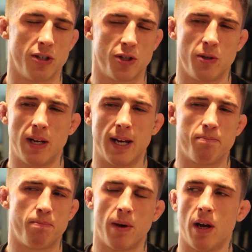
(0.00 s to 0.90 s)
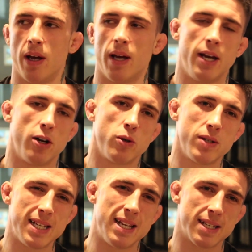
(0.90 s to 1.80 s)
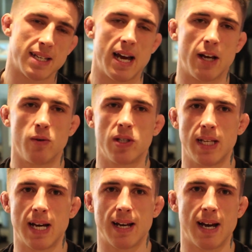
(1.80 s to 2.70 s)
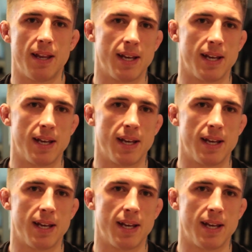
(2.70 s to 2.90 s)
There's no like, here, go see this guy, go see that guy.